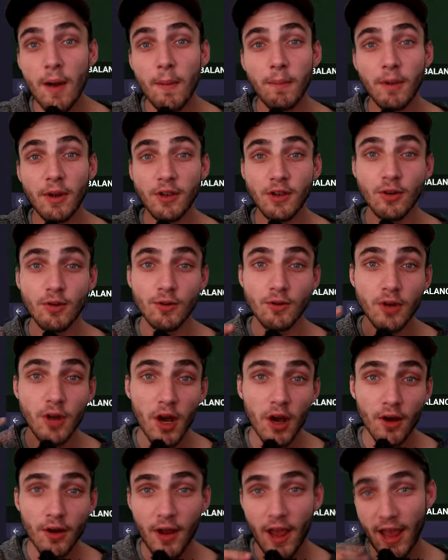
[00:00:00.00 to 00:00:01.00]
but you
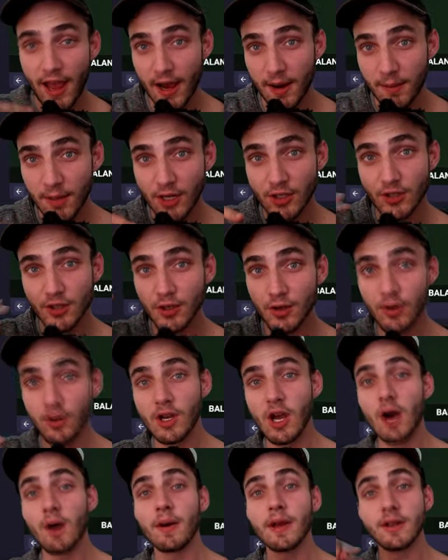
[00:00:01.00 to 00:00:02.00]
know how much you're
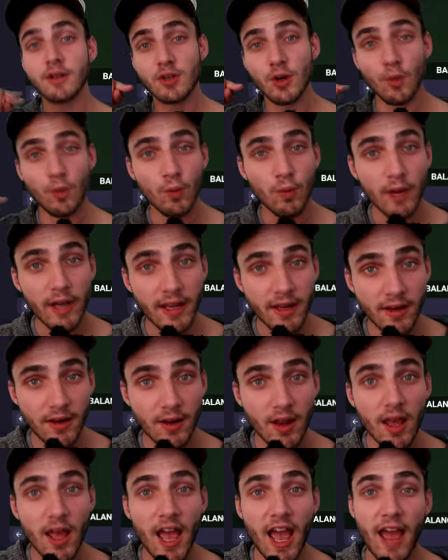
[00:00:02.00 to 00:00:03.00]
going to
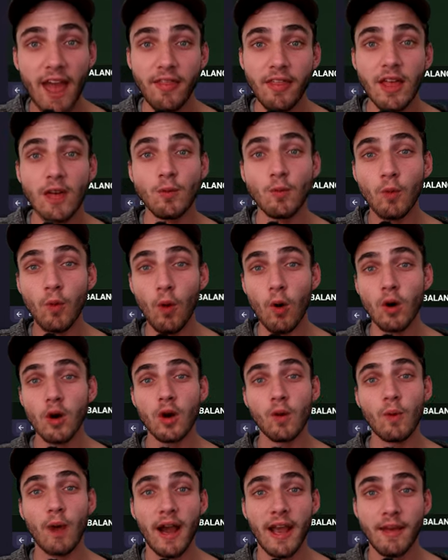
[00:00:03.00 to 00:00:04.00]
win and then walk
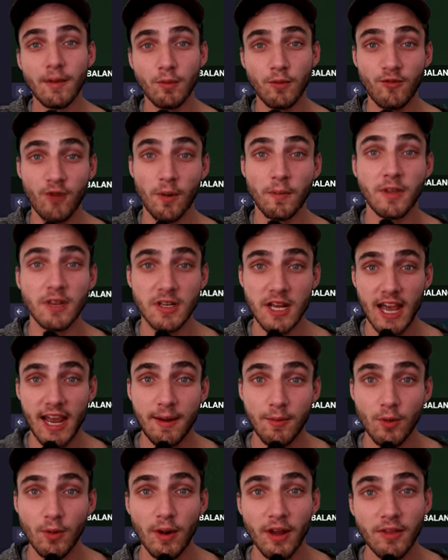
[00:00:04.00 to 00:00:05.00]
away from the
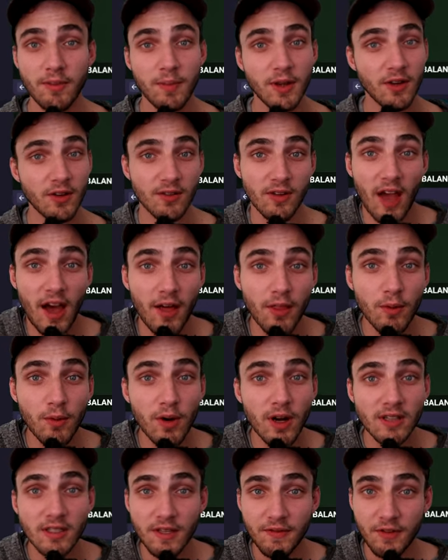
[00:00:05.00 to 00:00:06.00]
table with, because
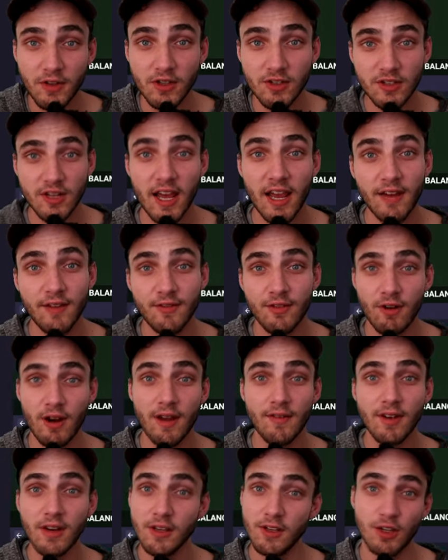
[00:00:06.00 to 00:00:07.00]
otherwise if you stay
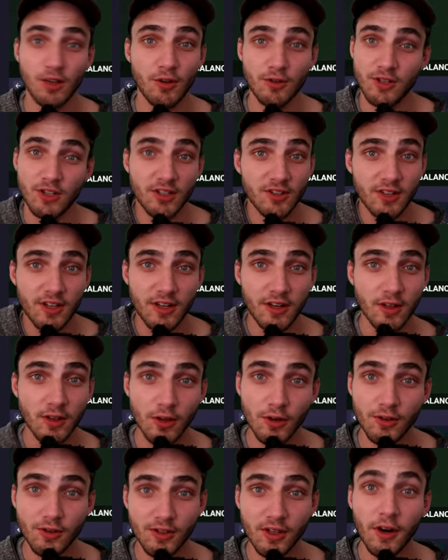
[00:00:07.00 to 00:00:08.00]
forever, you're just gonna
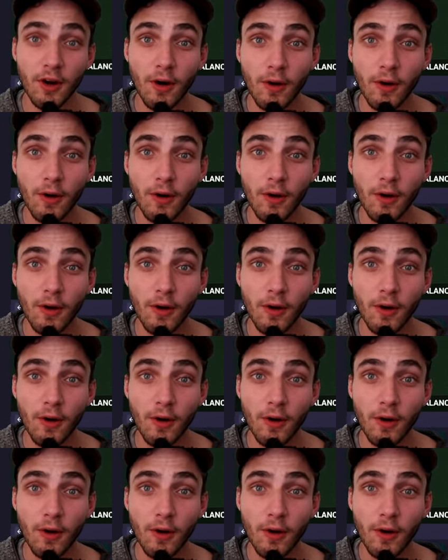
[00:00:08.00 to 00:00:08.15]
lose it